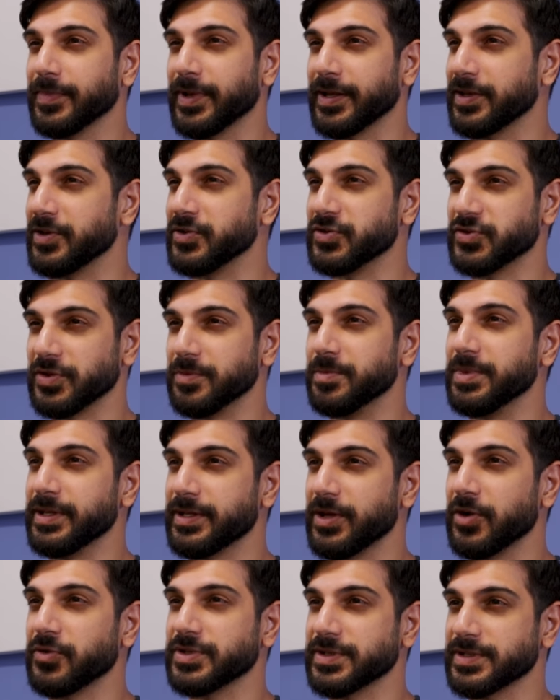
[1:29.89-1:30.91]
Like, he should be
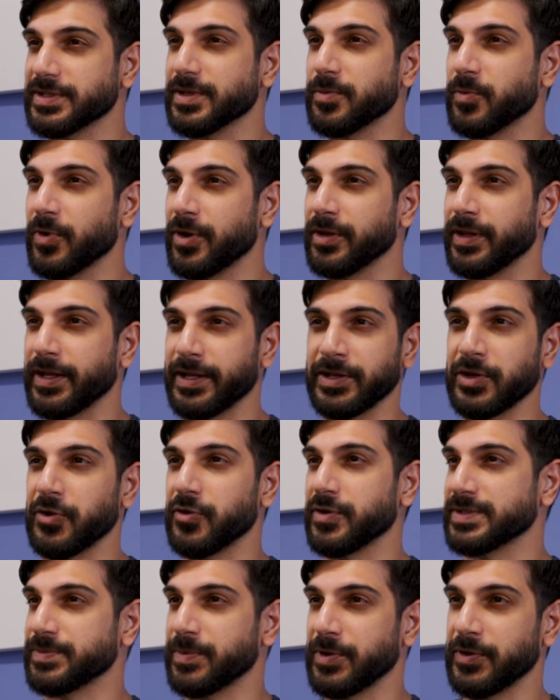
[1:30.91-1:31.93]
coaching somewhere, like in
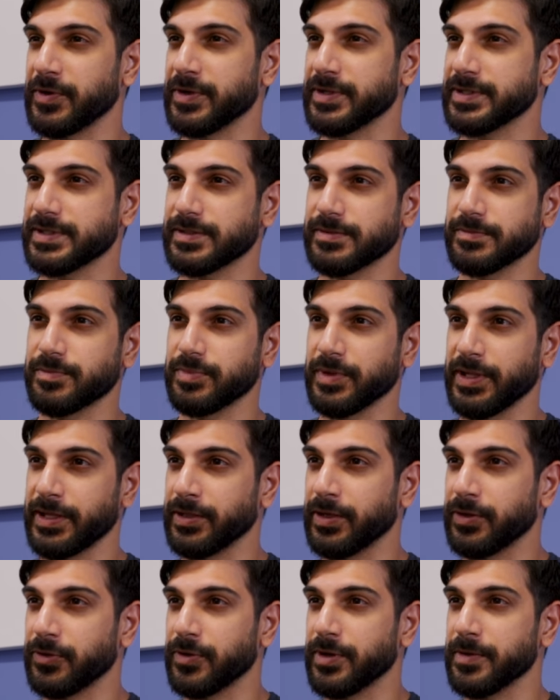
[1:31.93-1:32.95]
your experience,
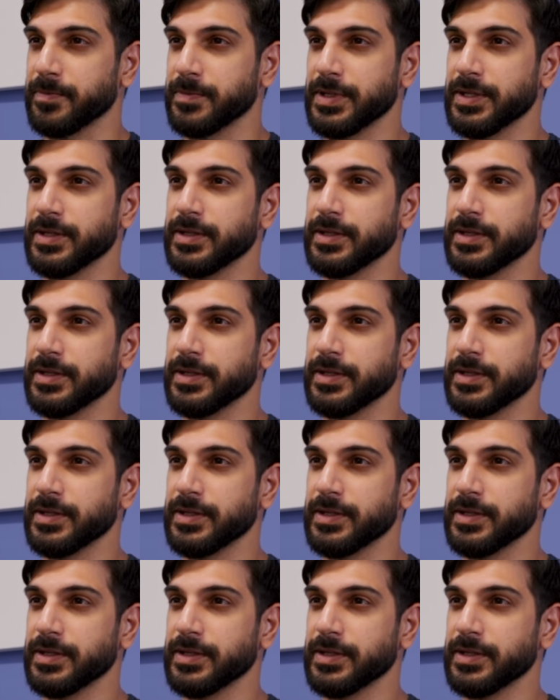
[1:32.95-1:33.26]
playing under him?